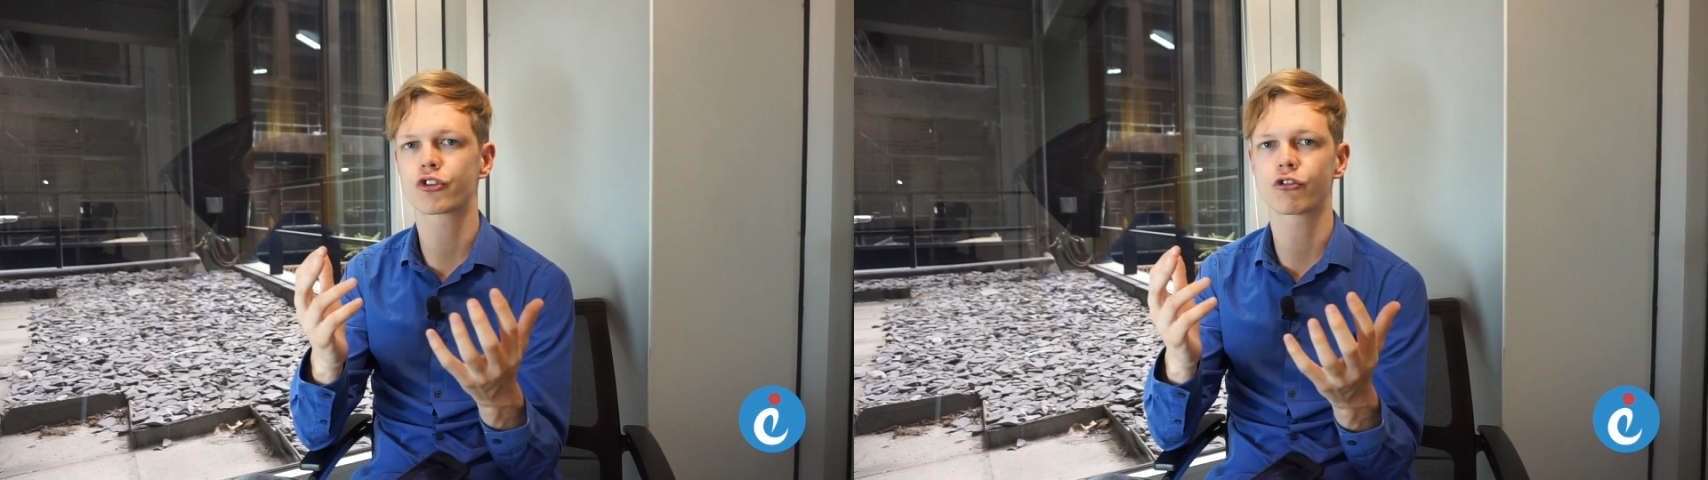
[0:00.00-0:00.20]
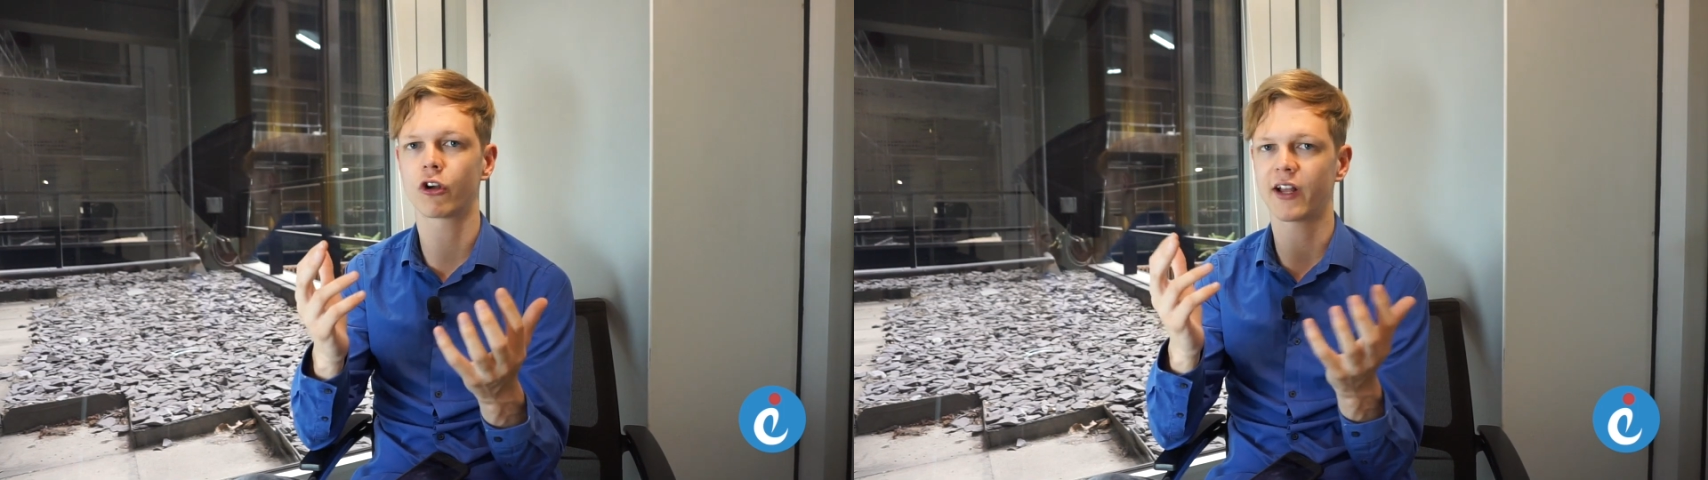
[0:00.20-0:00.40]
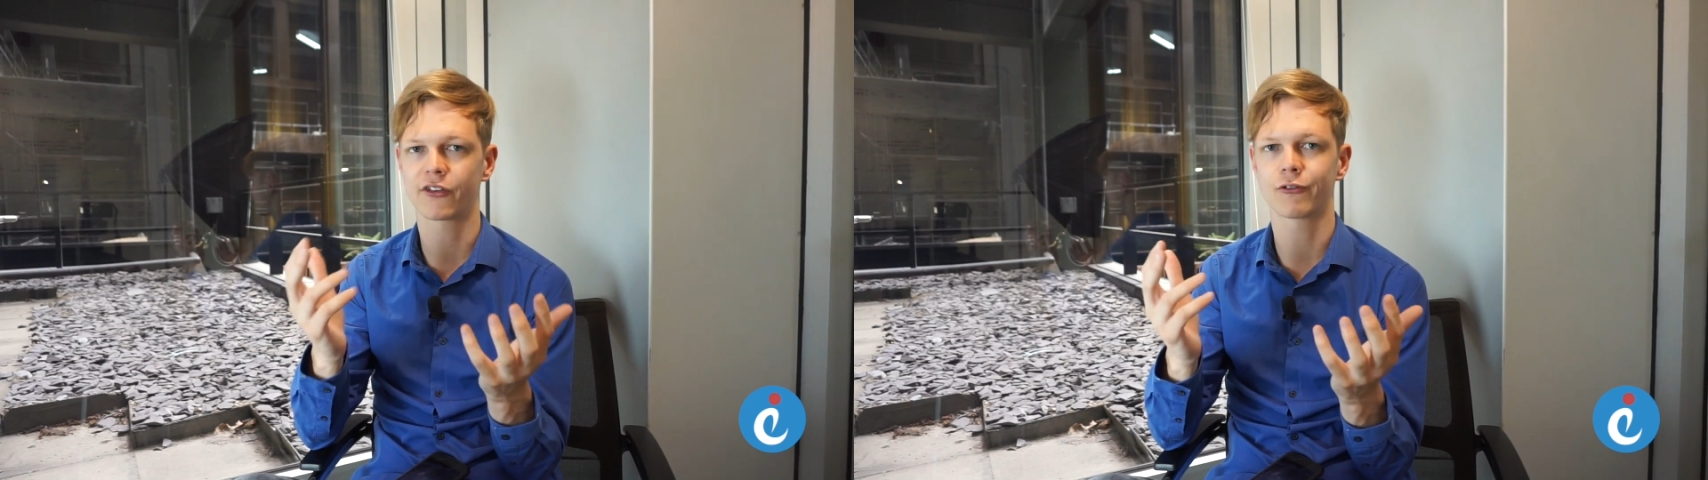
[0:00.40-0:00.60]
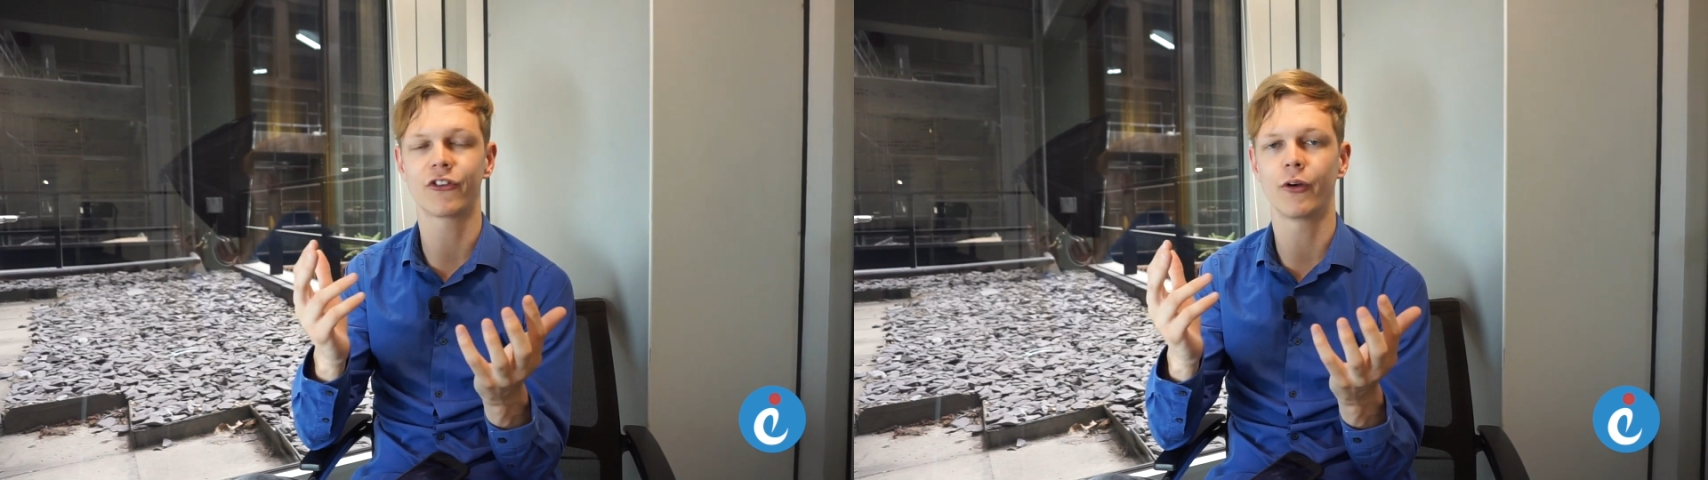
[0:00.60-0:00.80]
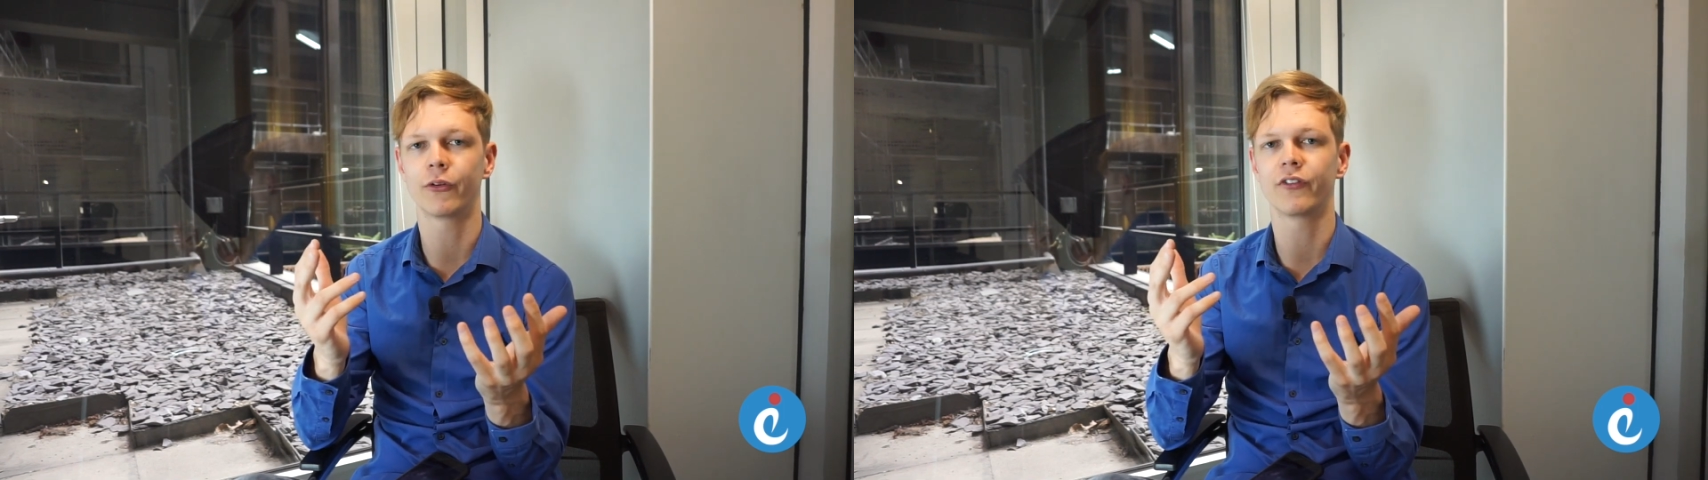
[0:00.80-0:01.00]
stronger as a
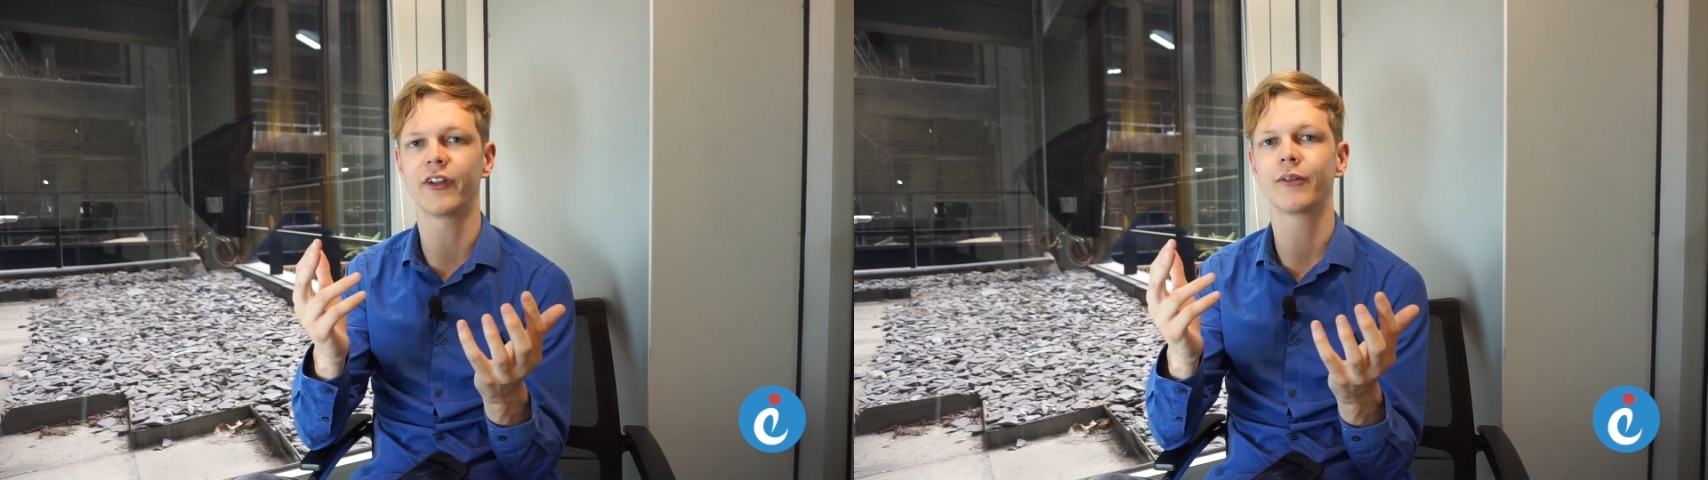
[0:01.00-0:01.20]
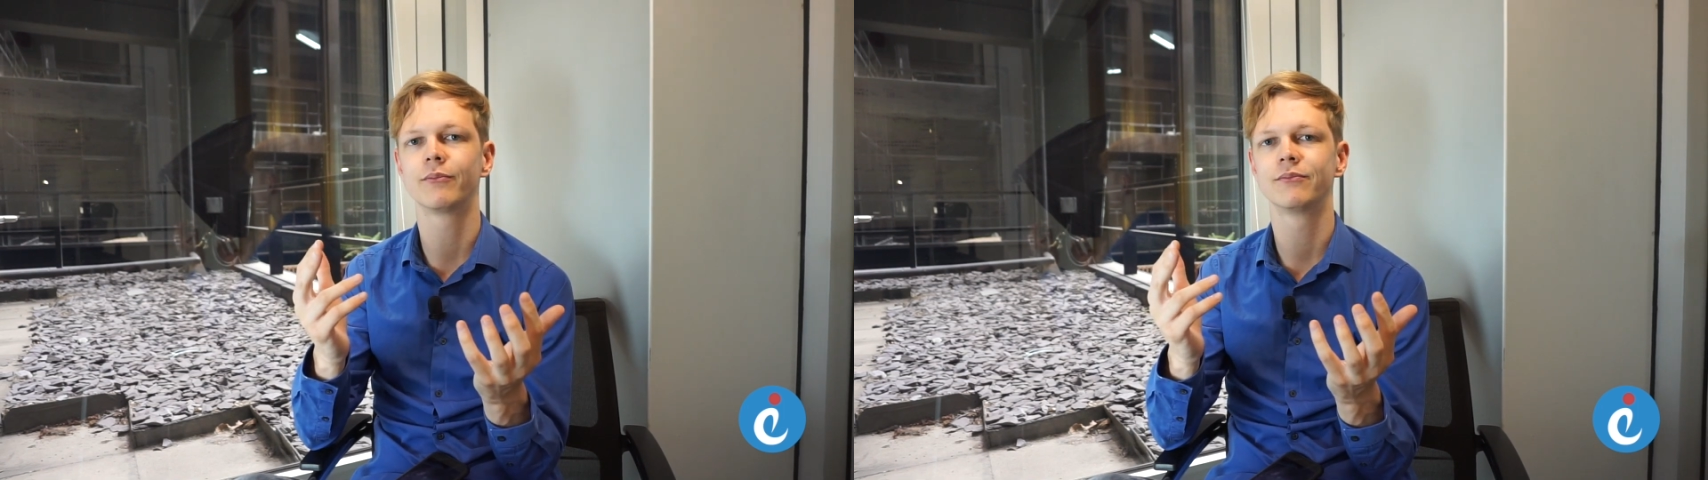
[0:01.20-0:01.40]
result of it.